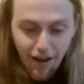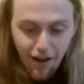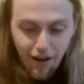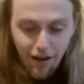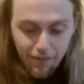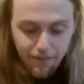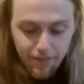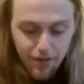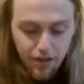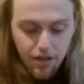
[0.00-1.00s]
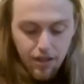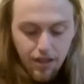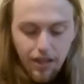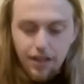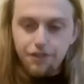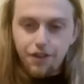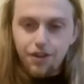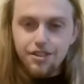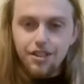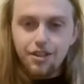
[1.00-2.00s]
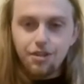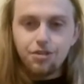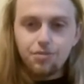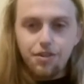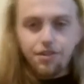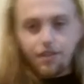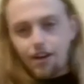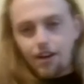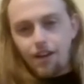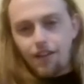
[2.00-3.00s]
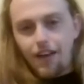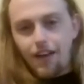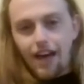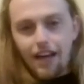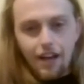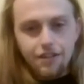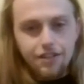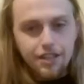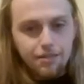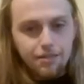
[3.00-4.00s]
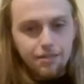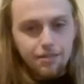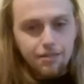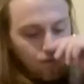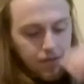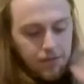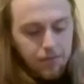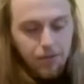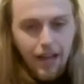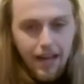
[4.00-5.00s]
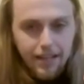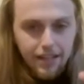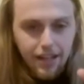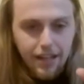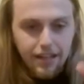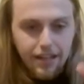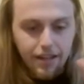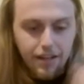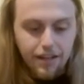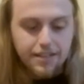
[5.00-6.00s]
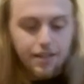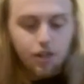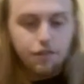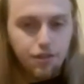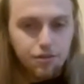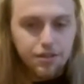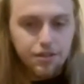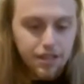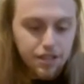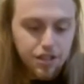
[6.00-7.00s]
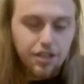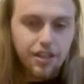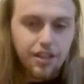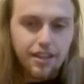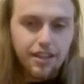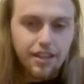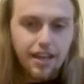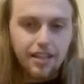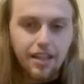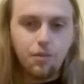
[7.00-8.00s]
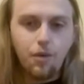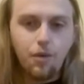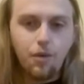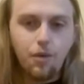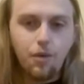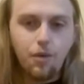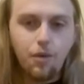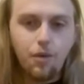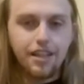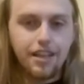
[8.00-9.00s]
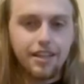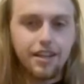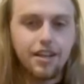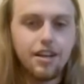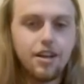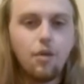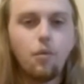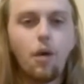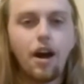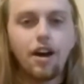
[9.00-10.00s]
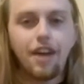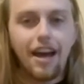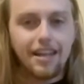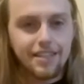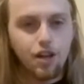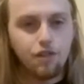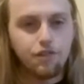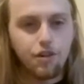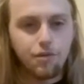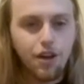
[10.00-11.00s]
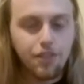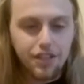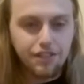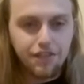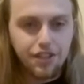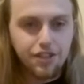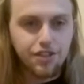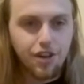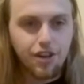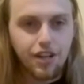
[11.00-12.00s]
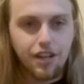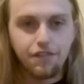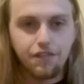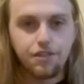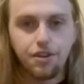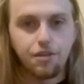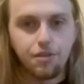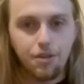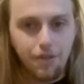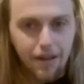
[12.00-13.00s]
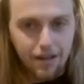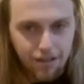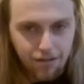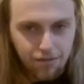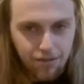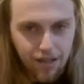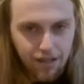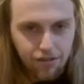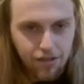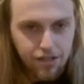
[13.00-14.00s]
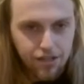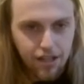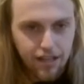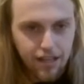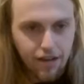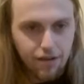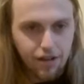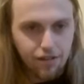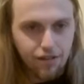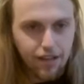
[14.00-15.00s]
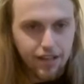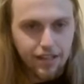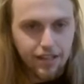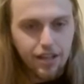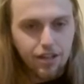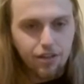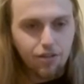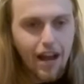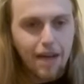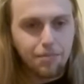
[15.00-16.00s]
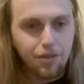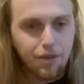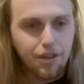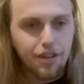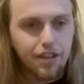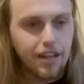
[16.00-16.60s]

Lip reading: And as far as it goes with that, I see more with the old people and like cell phones and shit like that. Like, why choose to get like a wild ass cell phone with all these features on it if you don't know how to use it and you're just like out here like grappling with it?